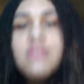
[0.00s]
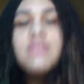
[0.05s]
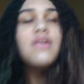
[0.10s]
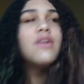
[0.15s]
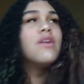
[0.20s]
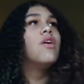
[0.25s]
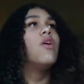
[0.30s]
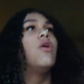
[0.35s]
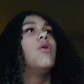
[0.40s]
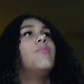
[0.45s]

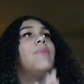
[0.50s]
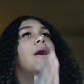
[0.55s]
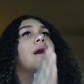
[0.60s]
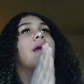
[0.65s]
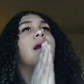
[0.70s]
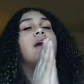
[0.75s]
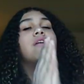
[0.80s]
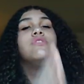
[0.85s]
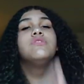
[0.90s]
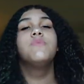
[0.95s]
Oh my
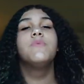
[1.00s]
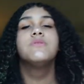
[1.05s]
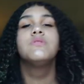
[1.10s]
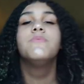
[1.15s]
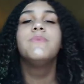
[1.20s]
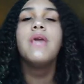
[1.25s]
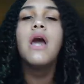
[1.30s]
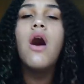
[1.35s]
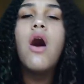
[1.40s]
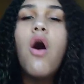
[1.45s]
God, you're supposed
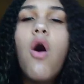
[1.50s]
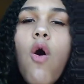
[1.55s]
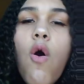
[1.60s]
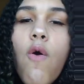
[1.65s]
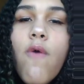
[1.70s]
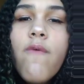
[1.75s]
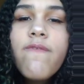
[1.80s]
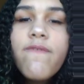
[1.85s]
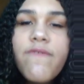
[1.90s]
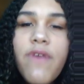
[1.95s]
to be a
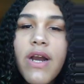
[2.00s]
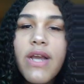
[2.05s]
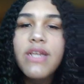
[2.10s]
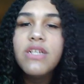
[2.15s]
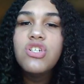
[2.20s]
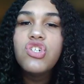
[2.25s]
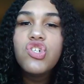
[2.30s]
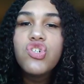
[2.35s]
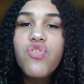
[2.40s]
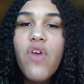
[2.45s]
whole
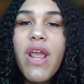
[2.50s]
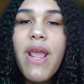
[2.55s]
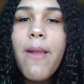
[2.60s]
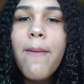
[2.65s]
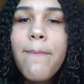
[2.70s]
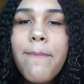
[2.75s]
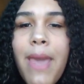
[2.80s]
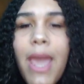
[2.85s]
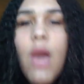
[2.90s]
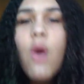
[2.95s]
fucking straight
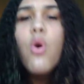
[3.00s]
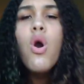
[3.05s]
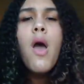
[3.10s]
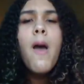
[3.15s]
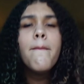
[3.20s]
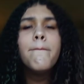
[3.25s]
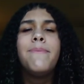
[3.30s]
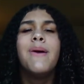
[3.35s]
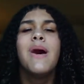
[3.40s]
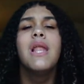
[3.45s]
male
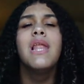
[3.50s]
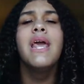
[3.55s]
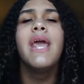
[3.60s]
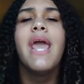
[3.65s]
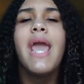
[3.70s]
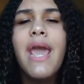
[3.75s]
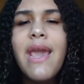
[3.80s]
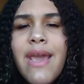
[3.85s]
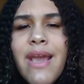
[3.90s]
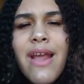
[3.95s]

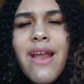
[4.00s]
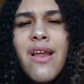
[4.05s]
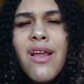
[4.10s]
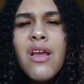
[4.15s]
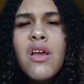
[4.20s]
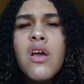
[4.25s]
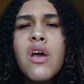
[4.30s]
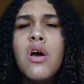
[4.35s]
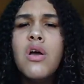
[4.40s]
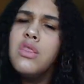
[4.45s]
pulling
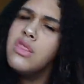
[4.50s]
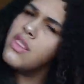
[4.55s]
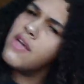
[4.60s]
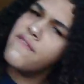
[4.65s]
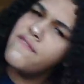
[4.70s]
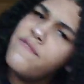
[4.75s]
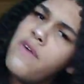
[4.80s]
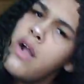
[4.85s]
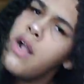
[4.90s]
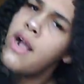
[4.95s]
hair. What the
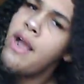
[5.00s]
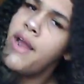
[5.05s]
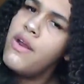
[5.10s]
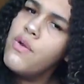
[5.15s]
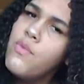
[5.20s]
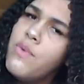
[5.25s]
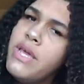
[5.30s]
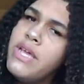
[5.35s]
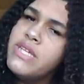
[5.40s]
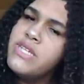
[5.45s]
fuck kind
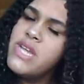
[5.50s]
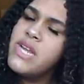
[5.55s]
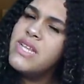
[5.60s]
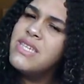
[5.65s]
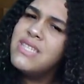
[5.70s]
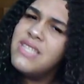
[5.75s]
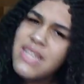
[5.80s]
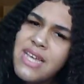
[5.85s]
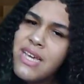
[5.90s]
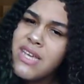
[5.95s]
of weak shit
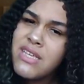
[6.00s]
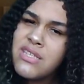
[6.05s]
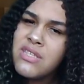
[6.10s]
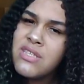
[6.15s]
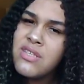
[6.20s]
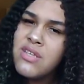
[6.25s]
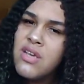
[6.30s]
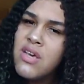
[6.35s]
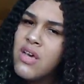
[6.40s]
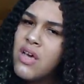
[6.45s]
is
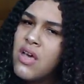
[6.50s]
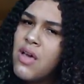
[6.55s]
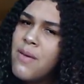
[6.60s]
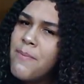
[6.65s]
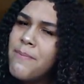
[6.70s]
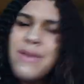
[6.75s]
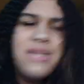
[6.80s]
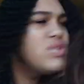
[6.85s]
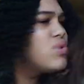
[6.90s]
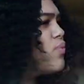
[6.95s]
this?
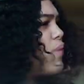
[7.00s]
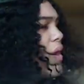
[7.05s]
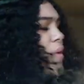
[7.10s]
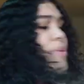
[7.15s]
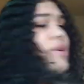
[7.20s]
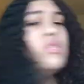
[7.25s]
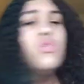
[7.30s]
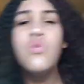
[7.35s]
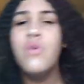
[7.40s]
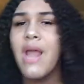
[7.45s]
Bitch, where
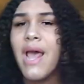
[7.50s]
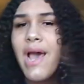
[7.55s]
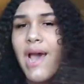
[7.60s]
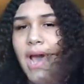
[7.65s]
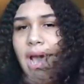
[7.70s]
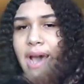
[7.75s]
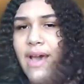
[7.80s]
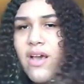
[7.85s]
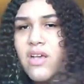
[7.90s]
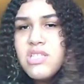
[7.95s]
we do that
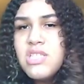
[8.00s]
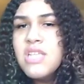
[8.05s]
at?